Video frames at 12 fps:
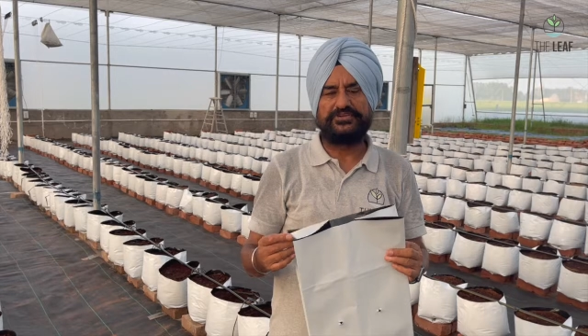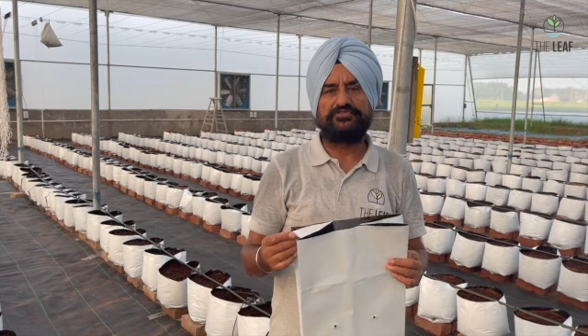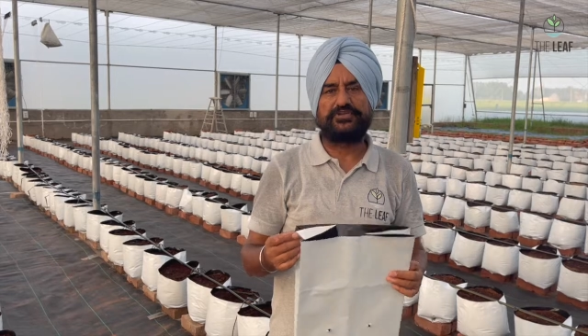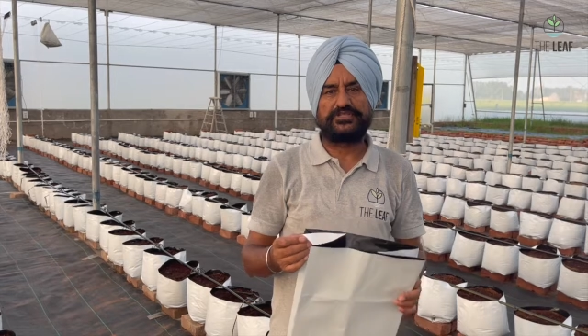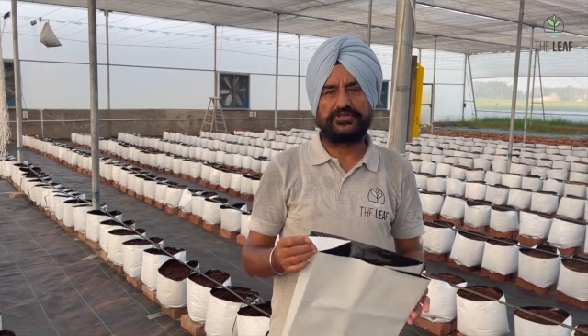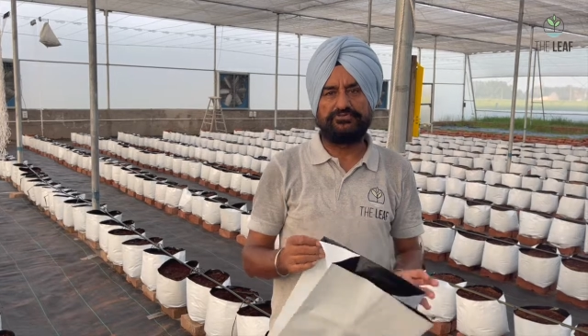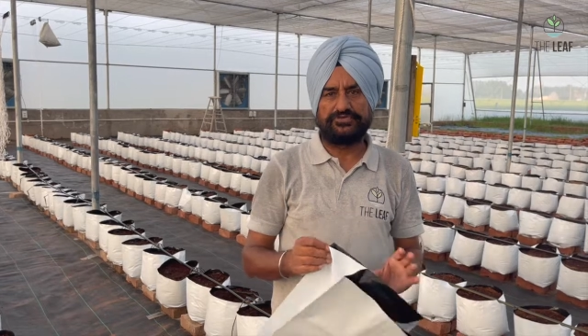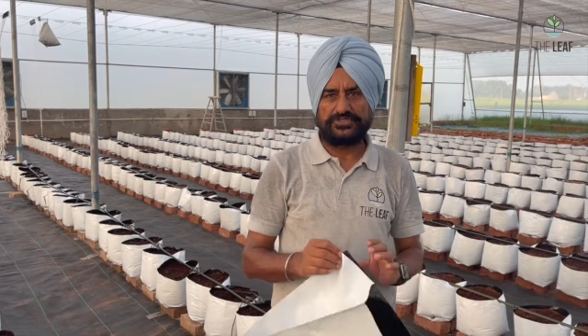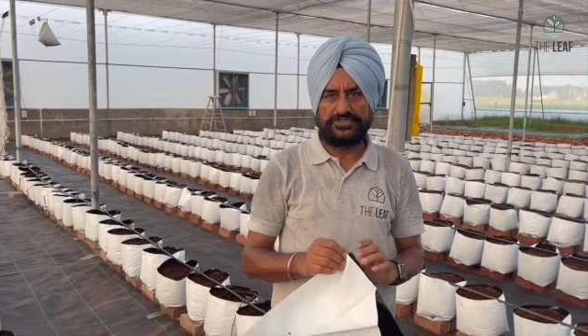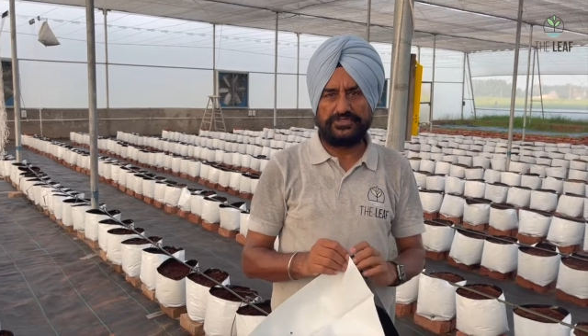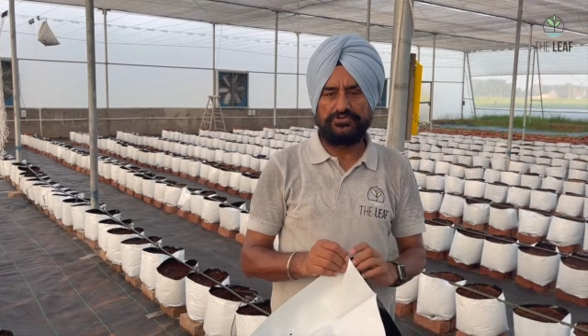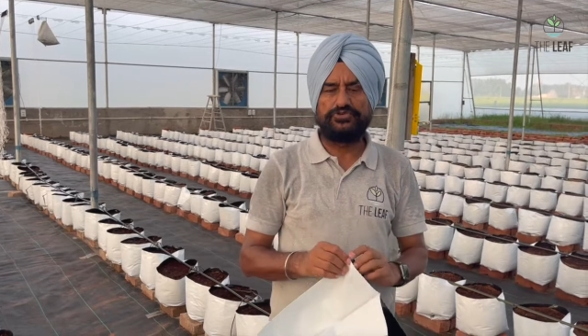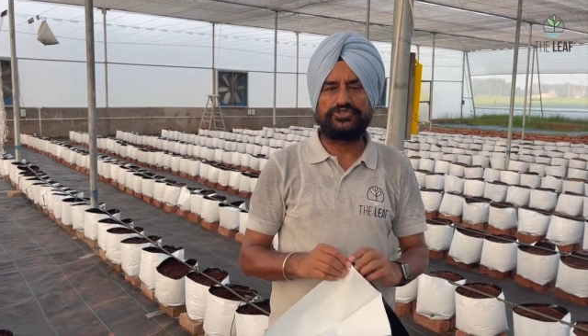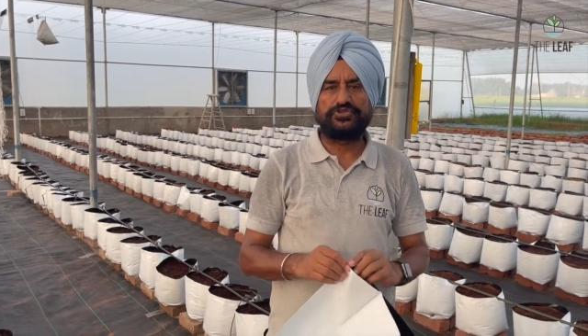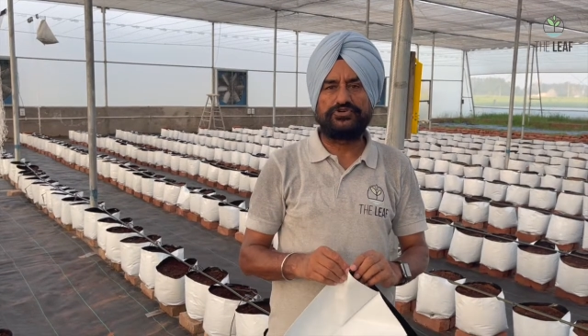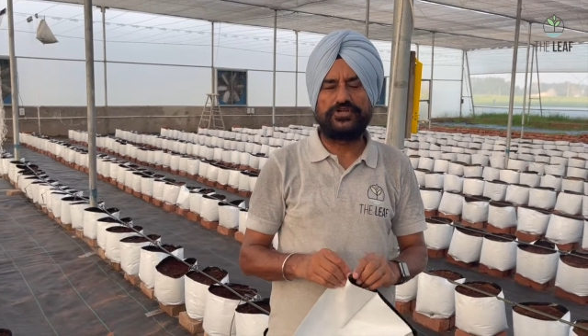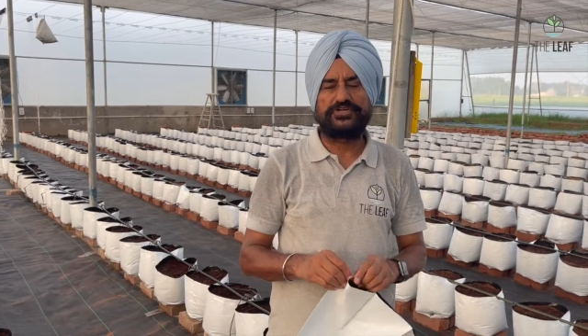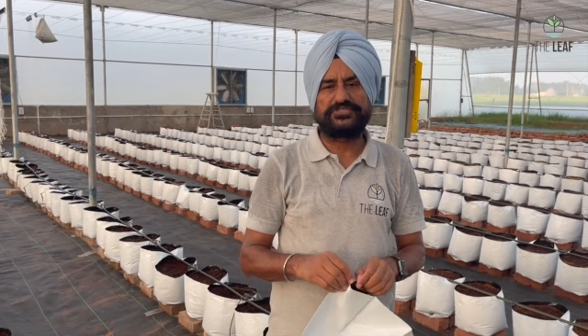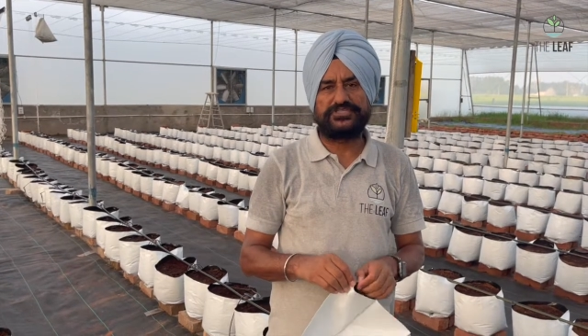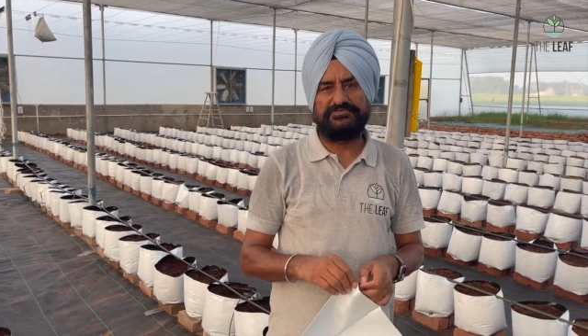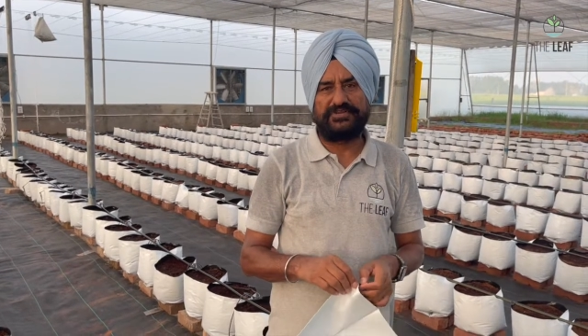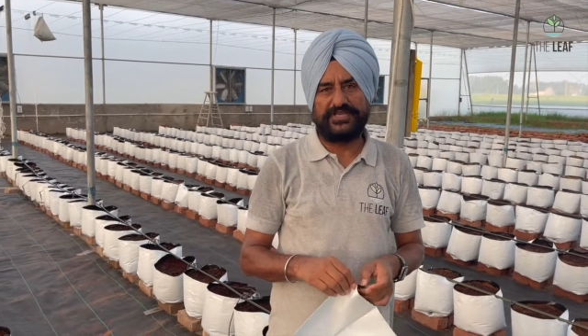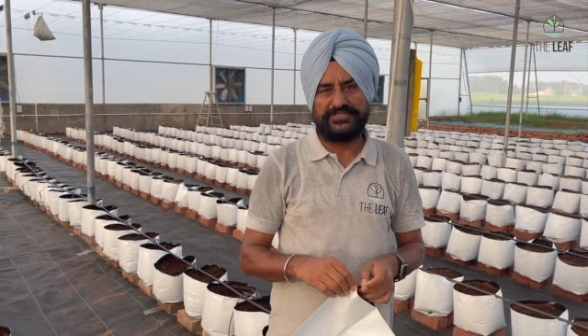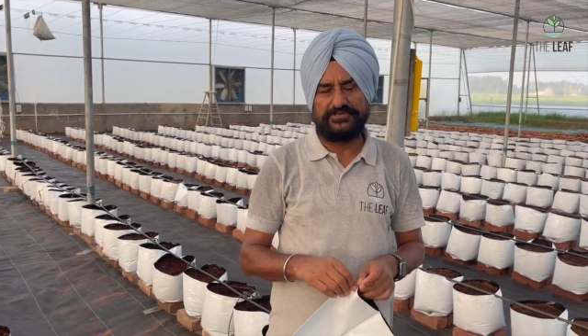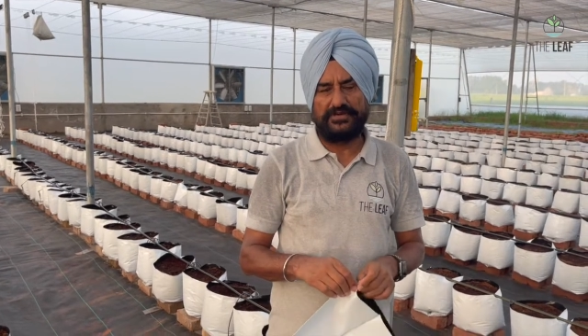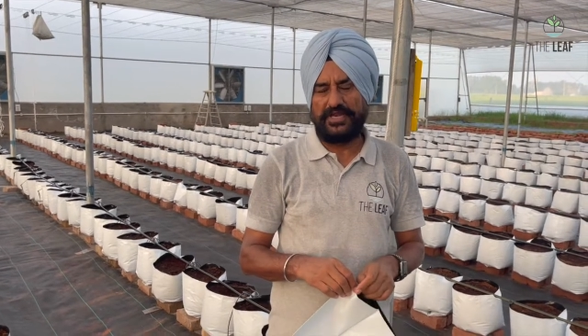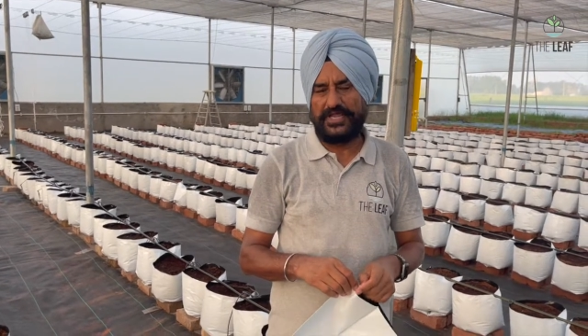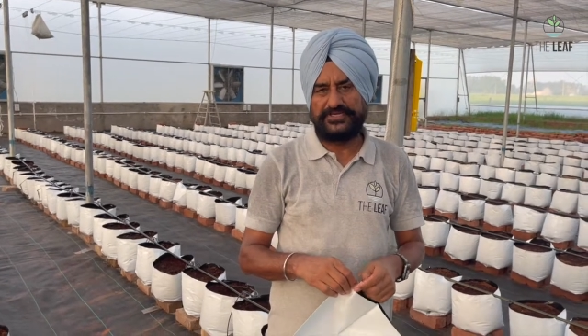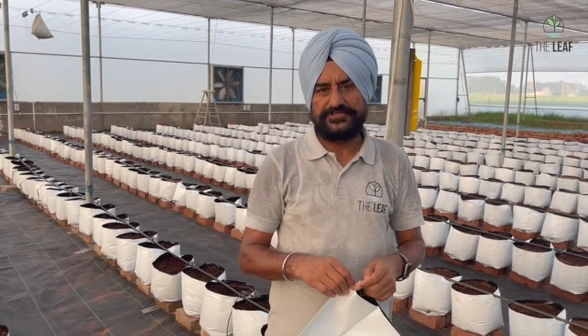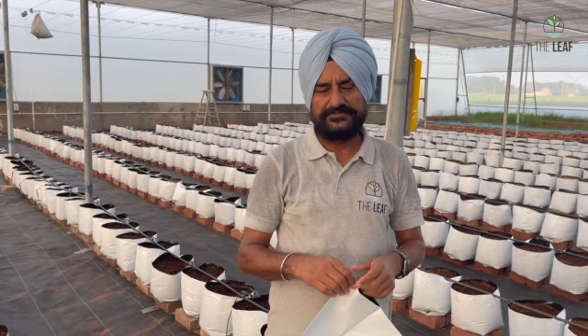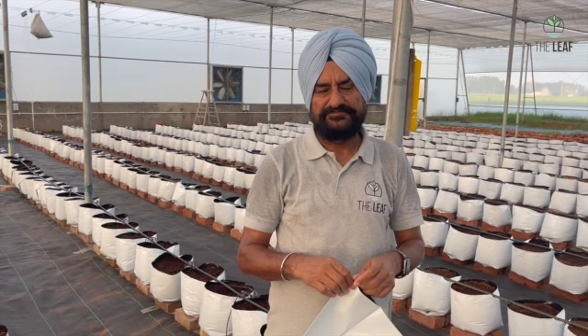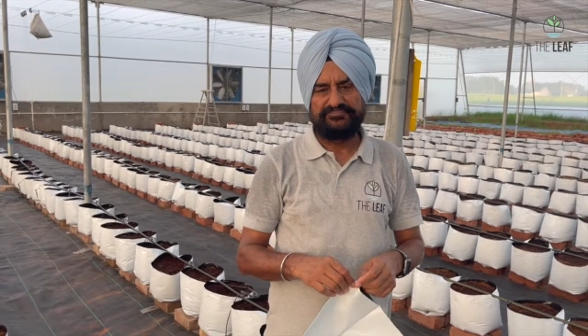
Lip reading: for the roots. Roots should not receive light,